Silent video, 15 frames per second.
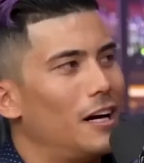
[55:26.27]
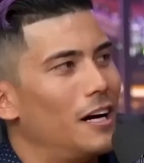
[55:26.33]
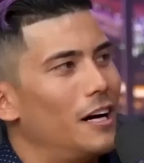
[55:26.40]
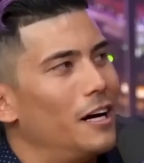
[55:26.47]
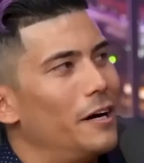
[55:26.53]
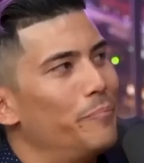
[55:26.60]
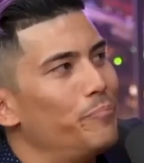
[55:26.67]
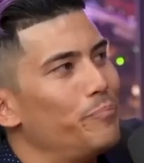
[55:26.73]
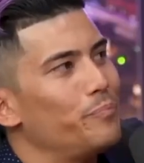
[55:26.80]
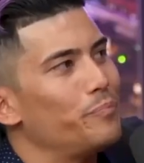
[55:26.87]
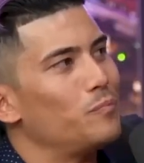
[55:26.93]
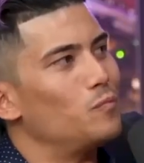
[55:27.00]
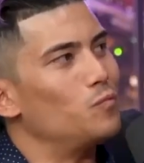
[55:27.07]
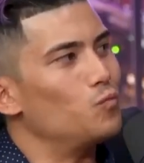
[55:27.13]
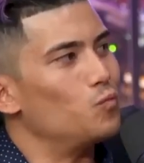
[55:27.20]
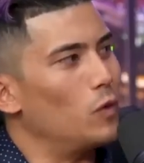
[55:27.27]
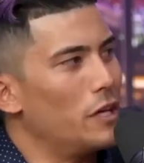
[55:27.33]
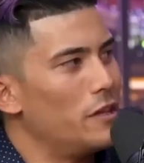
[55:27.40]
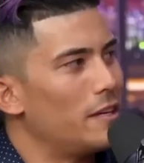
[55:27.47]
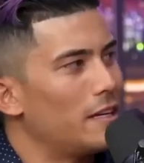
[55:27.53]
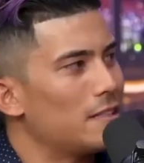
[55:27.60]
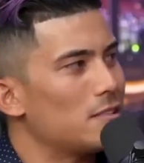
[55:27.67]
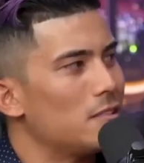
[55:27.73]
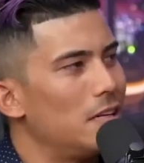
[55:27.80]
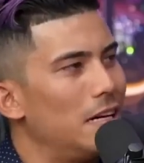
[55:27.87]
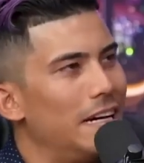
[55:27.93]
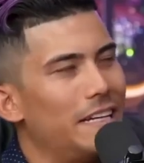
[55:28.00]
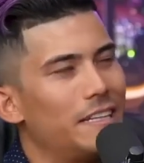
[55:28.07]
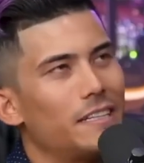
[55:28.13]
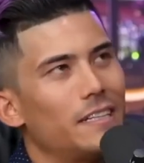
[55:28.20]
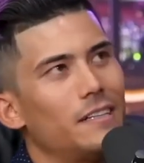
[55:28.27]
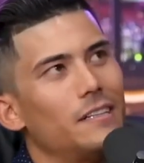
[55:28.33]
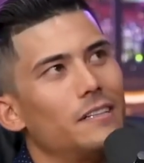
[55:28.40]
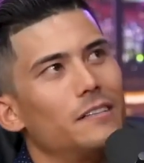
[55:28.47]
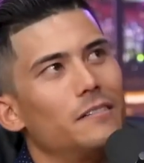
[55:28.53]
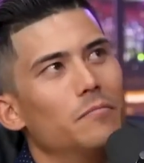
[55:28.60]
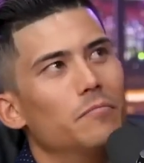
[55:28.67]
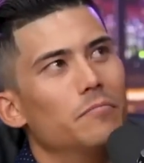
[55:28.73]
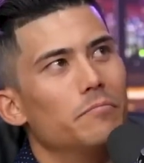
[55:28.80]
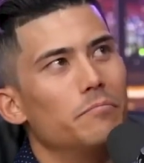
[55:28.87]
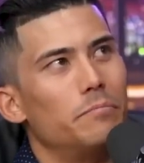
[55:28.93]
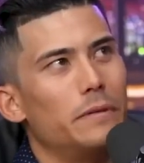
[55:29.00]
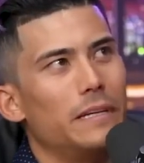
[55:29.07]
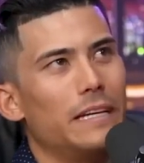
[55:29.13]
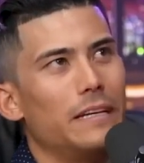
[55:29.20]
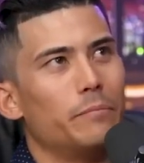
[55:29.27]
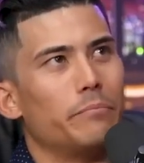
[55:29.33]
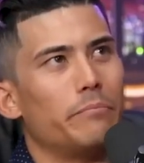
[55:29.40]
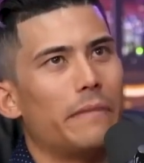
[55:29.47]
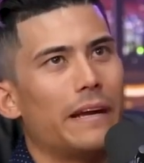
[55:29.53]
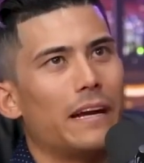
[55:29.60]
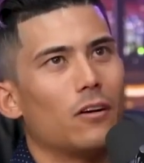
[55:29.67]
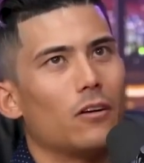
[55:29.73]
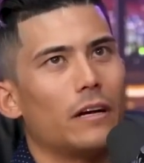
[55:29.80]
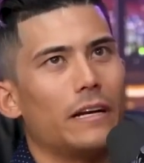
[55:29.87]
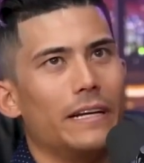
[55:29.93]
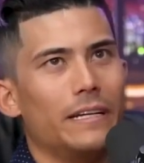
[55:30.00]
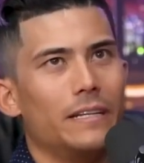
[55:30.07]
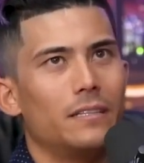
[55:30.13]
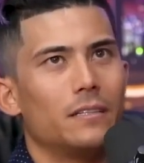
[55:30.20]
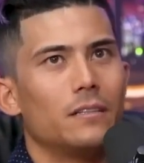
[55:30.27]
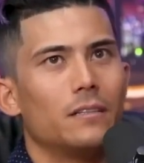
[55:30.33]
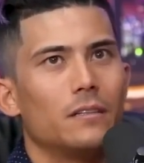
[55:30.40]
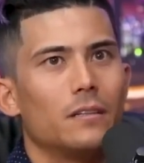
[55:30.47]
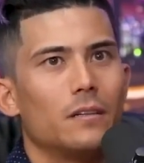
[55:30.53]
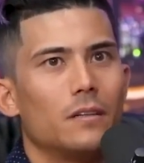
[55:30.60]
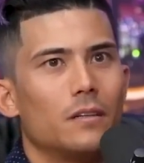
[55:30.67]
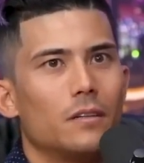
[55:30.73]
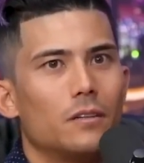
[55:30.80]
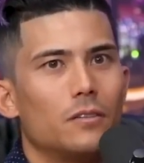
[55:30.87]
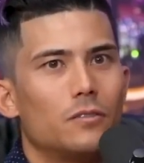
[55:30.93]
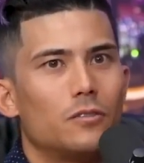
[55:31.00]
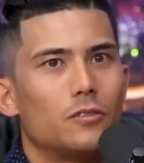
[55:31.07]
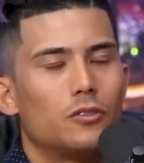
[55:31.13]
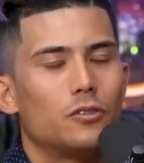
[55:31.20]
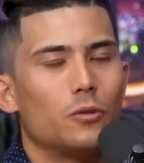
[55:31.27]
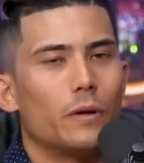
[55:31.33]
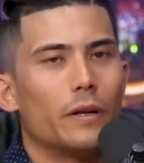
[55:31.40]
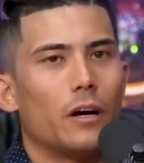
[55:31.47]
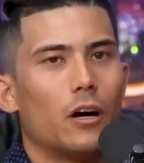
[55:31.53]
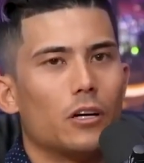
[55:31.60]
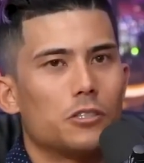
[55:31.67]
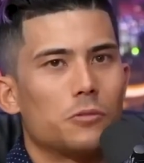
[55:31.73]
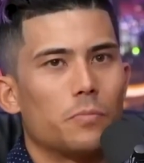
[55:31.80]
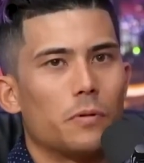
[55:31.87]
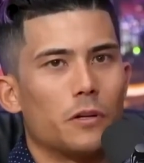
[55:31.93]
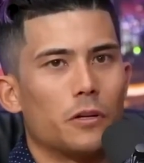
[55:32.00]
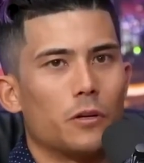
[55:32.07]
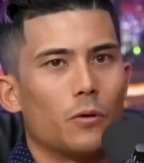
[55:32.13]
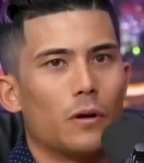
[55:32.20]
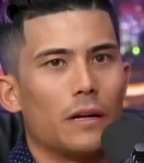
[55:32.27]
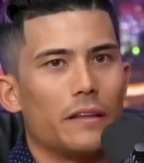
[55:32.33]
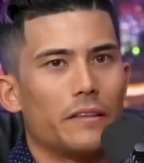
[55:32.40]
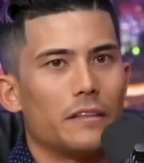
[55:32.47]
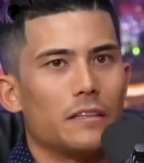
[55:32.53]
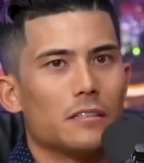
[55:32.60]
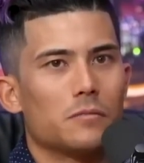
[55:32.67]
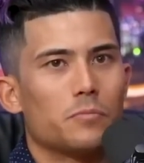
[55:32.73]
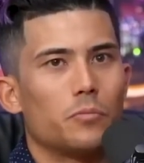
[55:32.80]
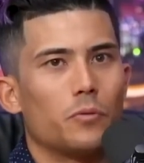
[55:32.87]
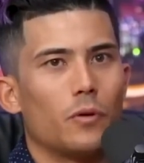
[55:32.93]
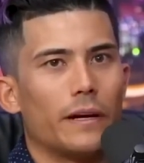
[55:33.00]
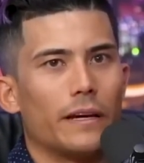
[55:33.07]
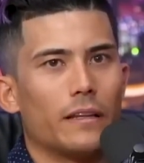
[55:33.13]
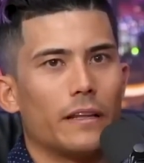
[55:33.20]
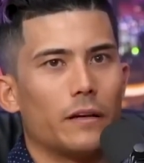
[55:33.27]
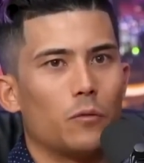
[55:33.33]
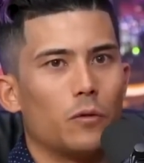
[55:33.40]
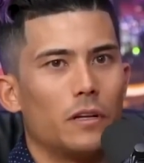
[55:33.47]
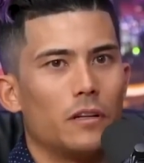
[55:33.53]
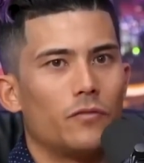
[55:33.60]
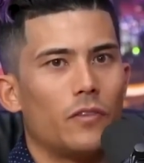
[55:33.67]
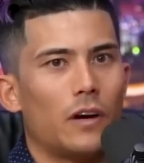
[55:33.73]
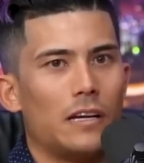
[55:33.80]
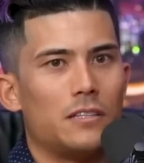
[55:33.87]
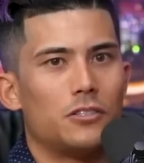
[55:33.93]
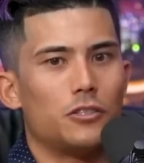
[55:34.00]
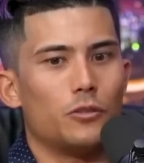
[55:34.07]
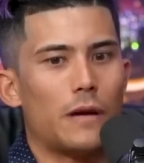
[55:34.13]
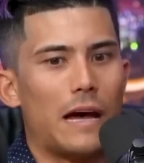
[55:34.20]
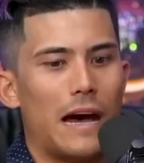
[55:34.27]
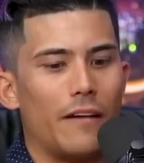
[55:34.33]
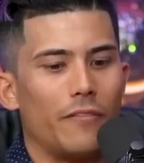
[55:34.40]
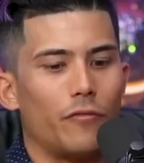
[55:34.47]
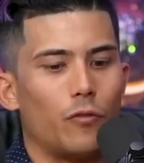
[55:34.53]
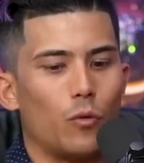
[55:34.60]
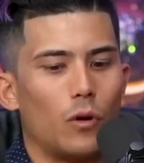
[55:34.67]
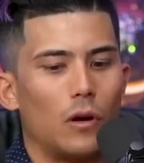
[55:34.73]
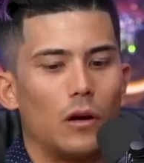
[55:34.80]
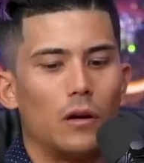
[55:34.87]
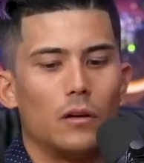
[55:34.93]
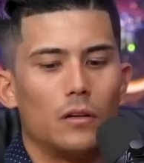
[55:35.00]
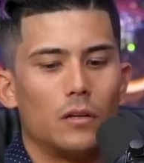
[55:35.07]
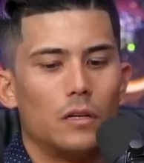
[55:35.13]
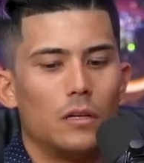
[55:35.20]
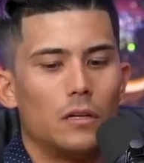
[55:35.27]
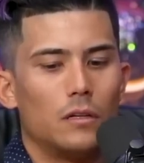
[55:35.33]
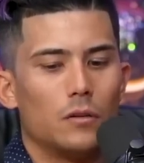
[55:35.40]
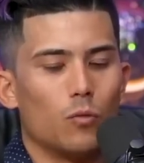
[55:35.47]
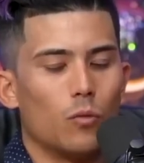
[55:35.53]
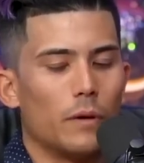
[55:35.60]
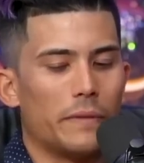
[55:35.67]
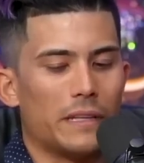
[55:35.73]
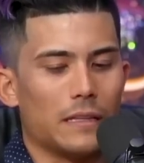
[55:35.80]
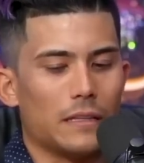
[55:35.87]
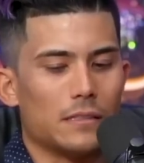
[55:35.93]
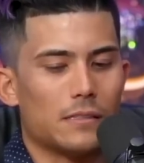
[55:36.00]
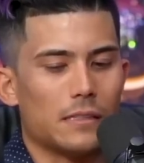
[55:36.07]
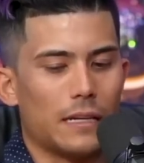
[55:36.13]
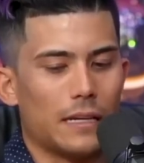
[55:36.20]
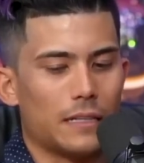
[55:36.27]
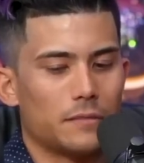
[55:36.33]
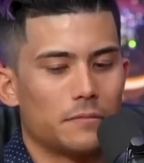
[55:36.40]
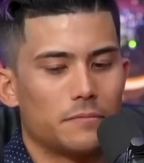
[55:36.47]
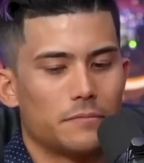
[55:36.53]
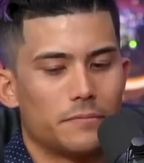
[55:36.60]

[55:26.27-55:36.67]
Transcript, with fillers: um, what do you think it's like being married to an entrepreneur at this point? Like, what advice do you have for women listening?